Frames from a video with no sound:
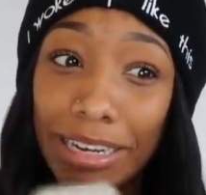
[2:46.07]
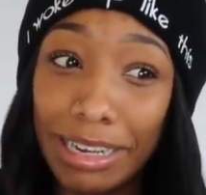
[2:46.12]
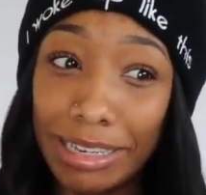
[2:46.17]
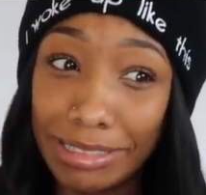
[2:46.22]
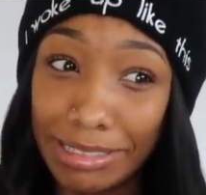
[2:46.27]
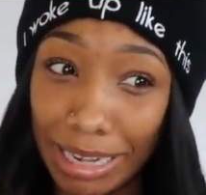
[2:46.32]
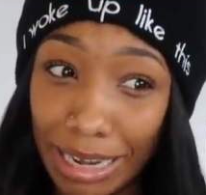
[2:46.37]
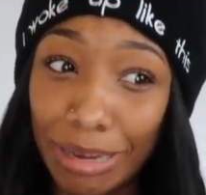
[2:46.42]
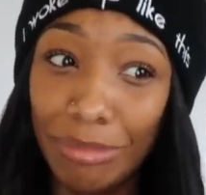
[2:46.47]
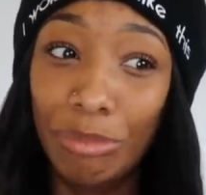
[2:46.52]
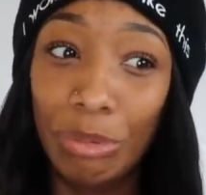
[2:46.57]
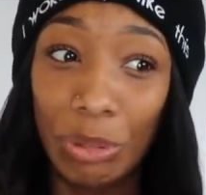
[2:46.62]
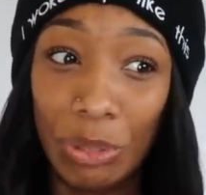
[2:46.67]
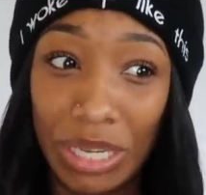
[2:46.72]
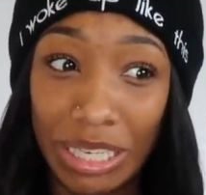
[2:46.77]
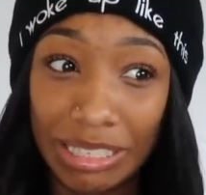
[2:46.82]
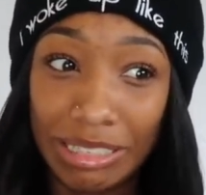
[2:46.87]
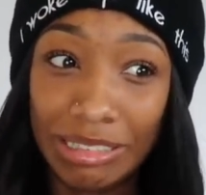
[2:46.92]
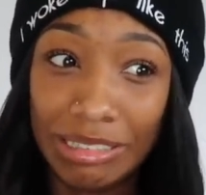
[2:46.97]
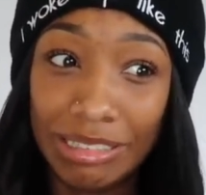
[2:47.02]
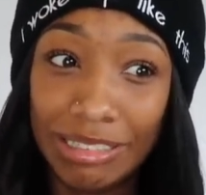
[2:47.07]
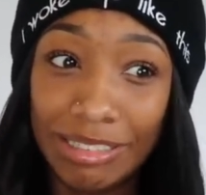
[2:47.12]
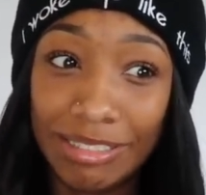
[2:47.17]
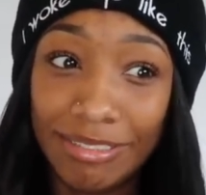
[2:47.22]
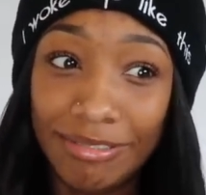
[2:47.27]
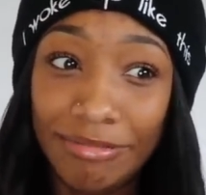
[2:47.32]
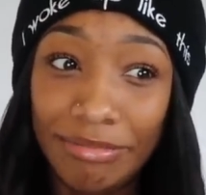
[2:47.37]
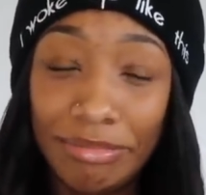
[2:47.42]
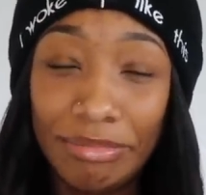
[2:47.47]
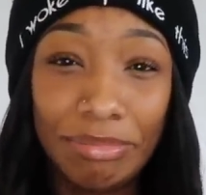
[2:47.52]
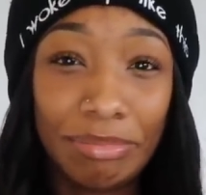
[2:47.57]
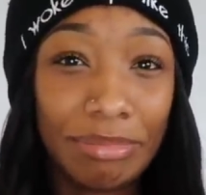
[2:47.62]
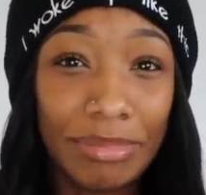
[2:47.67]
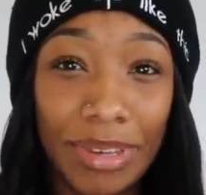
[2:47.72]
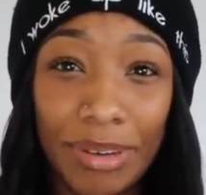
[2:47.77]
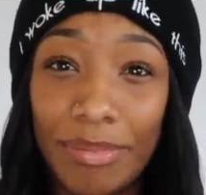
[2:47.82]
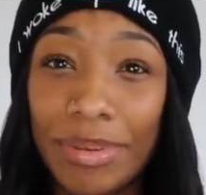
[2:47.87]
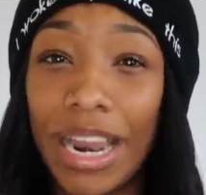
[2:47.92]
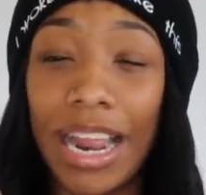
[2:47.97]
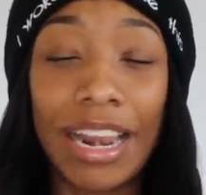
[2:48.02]
a dumb one.
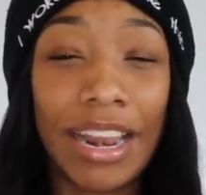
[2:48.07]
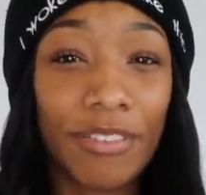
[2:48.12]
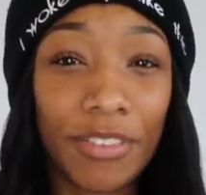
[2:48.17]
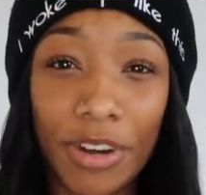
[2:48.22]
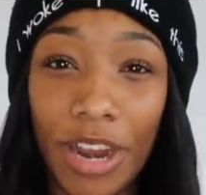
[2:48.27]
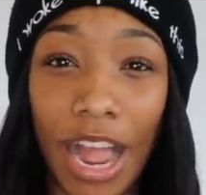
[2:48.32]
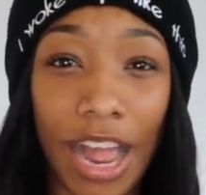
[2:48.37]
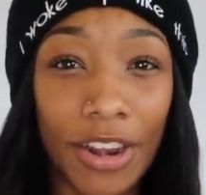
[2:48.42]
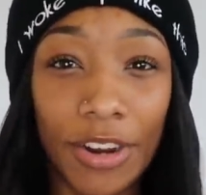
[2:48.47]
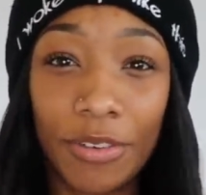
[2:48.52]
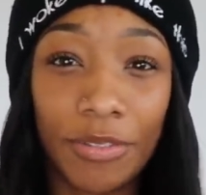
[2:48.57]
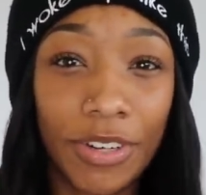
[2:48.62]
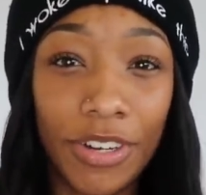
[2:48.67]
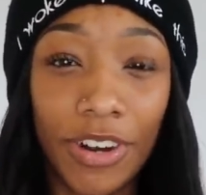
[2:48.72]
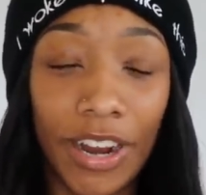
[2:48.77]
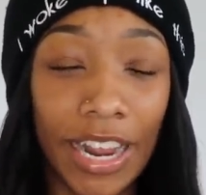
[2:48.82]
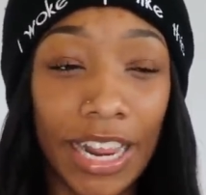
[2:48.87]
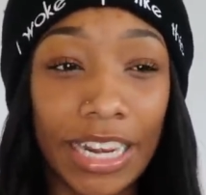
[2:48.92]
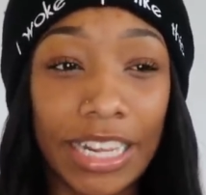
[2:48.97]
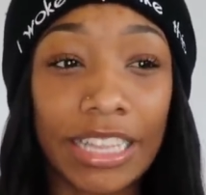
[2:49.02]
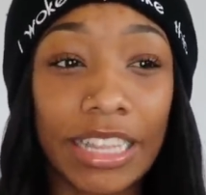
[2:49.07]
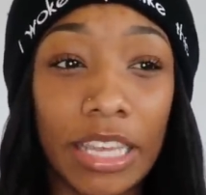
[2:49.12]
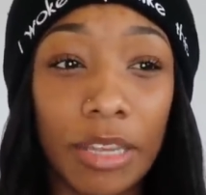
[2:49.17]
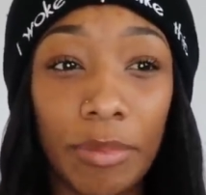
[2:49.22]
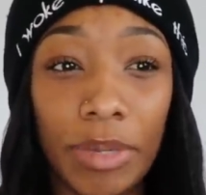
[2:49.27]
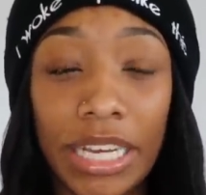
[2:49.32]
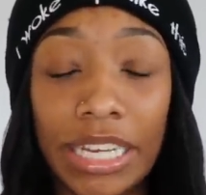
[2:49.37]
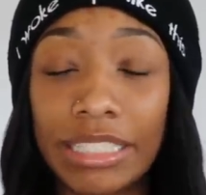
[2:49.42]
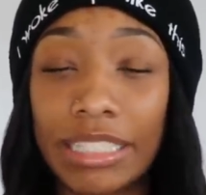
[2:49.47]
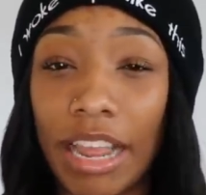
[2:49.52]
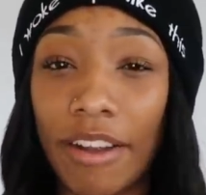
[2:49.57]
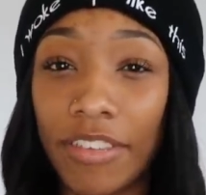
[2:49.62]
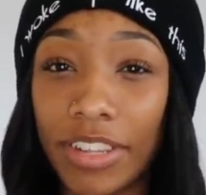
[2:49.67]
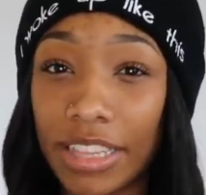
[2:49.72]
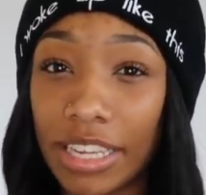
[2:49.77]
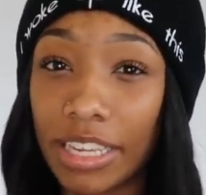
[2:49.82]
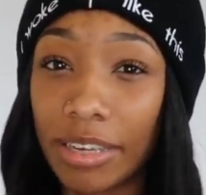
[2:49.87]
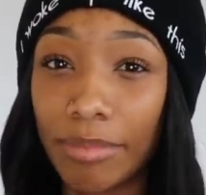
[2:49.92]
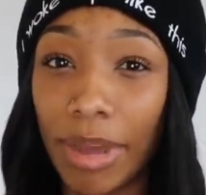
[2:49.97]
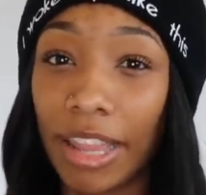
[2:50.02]
But I never, I don't regret anything because
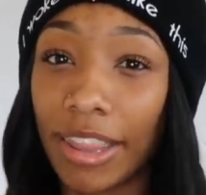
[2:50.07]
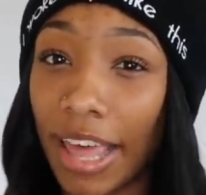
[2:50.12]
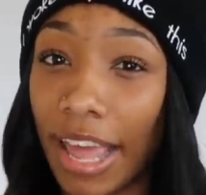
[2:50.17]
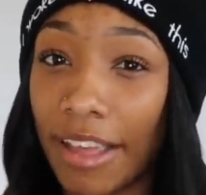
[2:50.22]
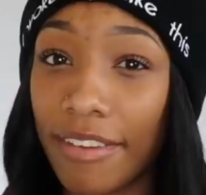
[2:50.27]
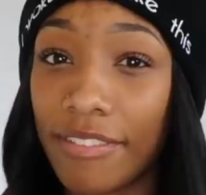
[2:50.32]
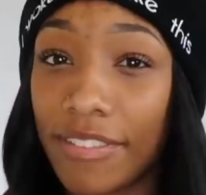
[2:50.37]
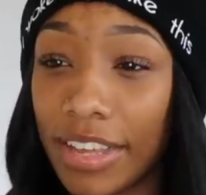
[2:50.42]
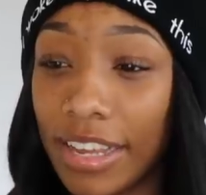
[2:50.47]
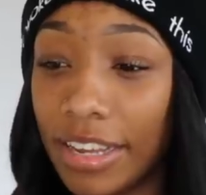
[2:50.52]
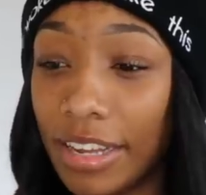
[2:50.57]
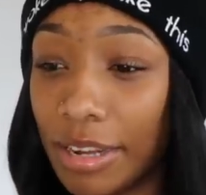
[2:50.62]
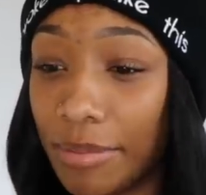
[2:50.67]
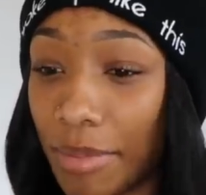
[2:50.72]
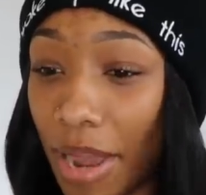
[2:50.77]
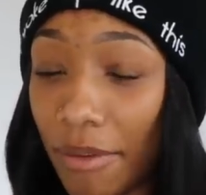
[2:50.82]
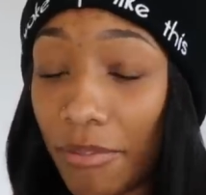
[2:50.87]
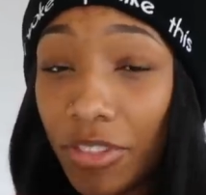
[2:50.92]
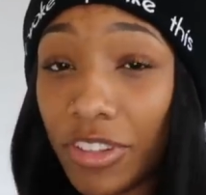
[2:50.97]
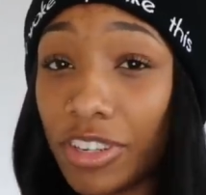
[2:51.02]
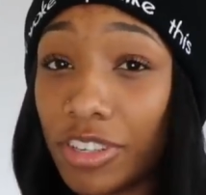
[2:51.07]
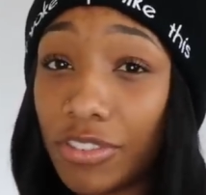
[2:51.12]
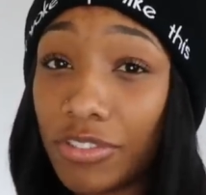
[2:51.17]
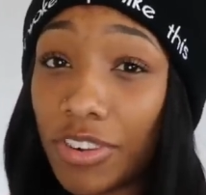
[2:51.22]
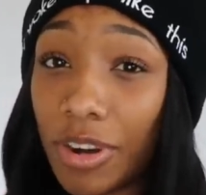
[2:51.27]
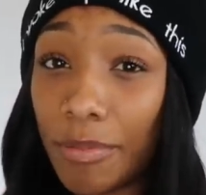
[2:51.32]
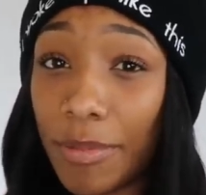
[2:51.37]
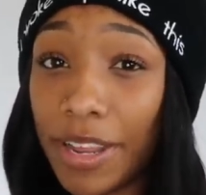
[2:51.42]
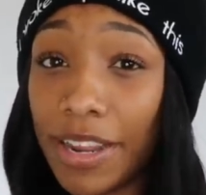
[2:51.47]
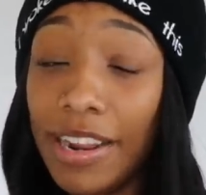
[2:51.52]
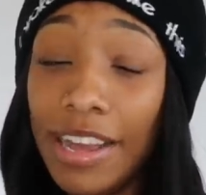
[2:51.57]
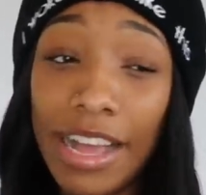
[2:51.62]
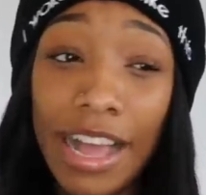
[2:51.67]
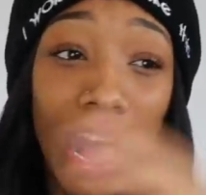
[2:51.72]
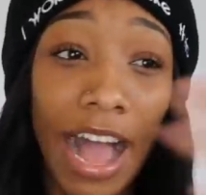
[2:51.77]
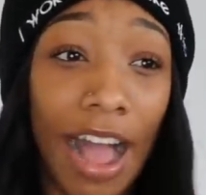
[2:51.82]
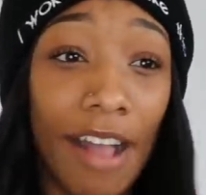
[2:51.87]
everything in my life, um, I've learned from it.